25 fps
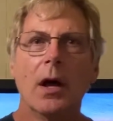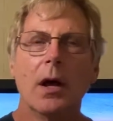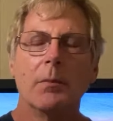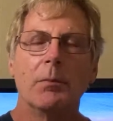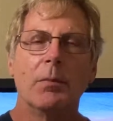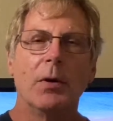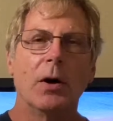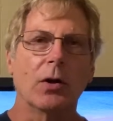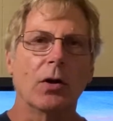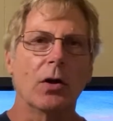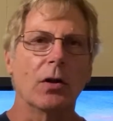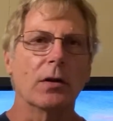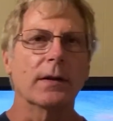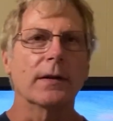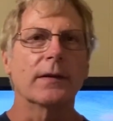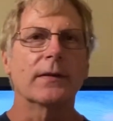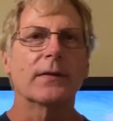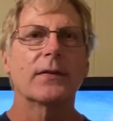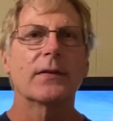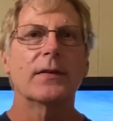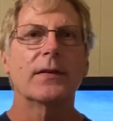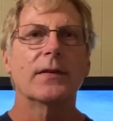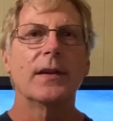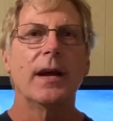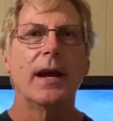but on a
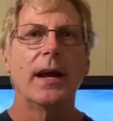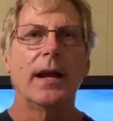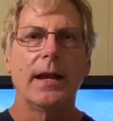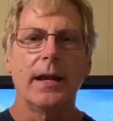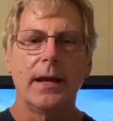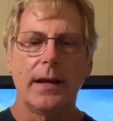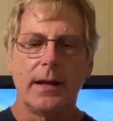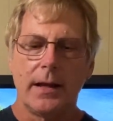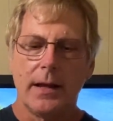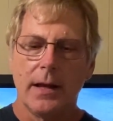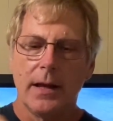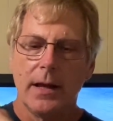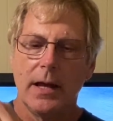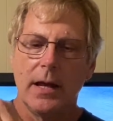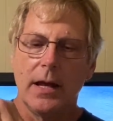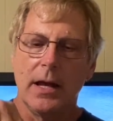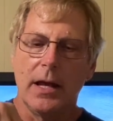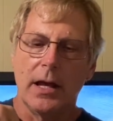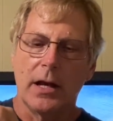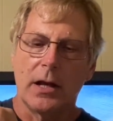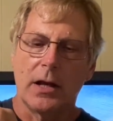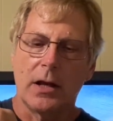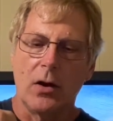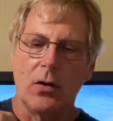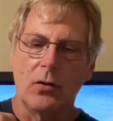snake,
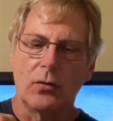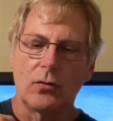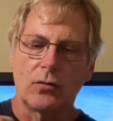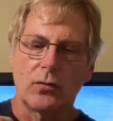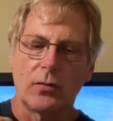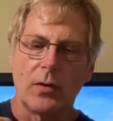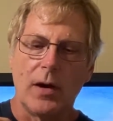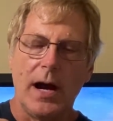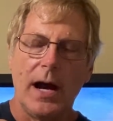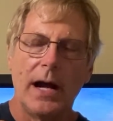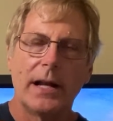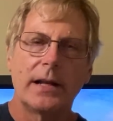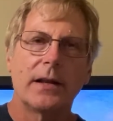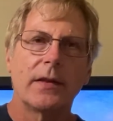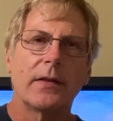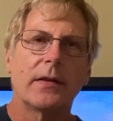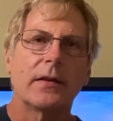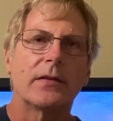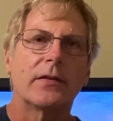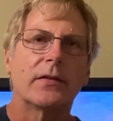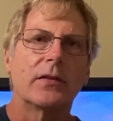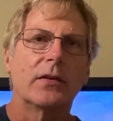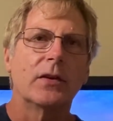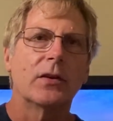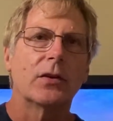it goes right in the
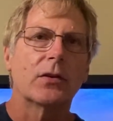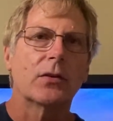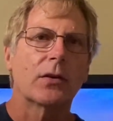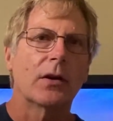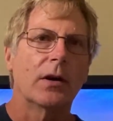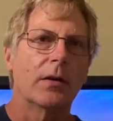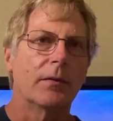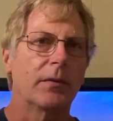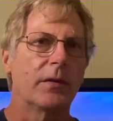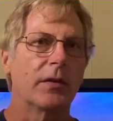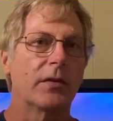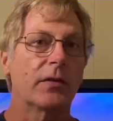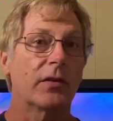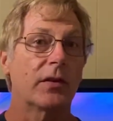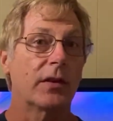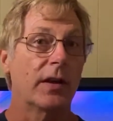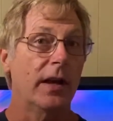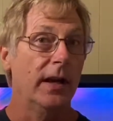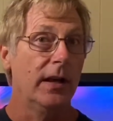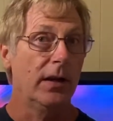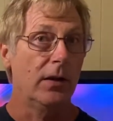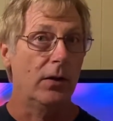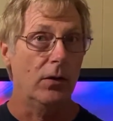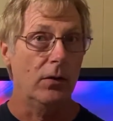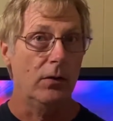center of the
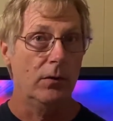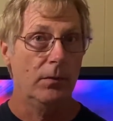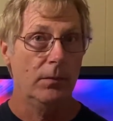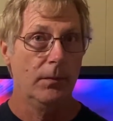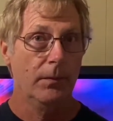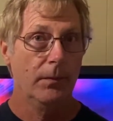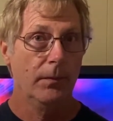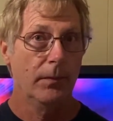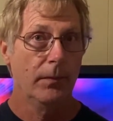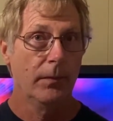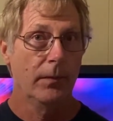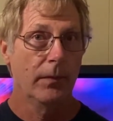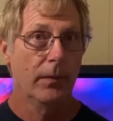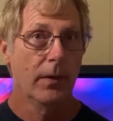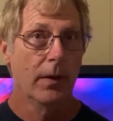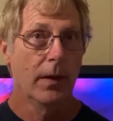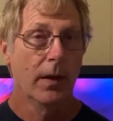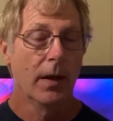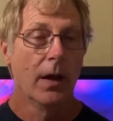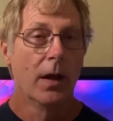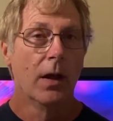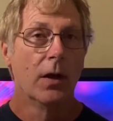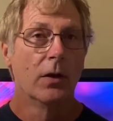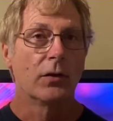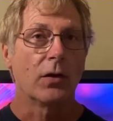scale.
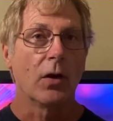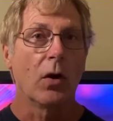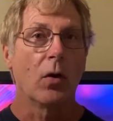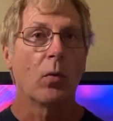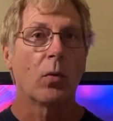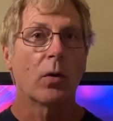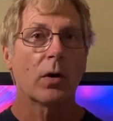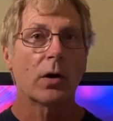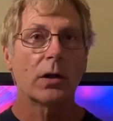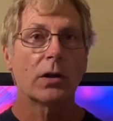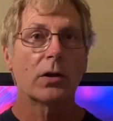So we're going